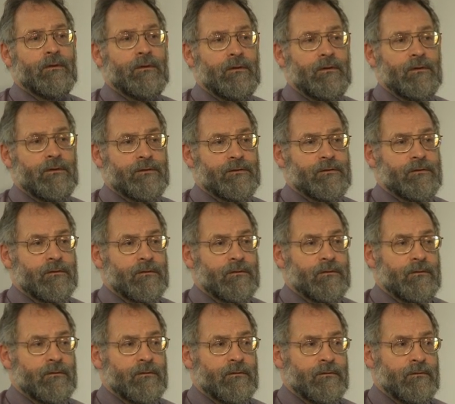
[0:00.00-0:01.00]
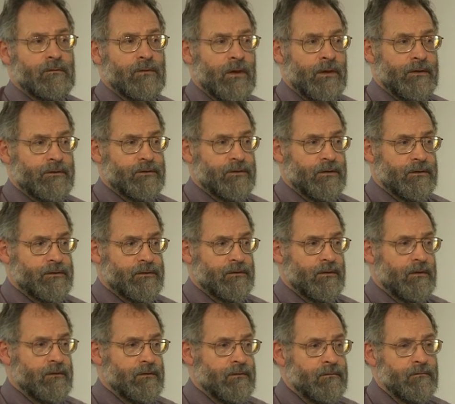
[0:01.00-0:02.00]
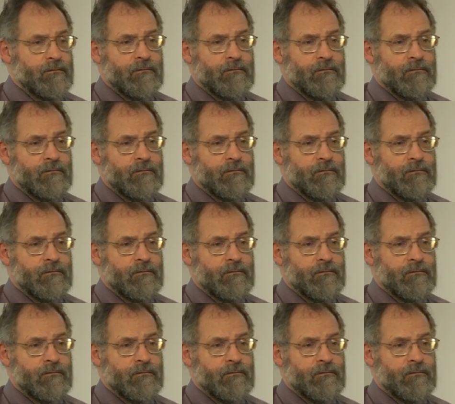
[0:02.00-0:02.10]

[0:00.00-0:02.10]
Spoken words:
is not just that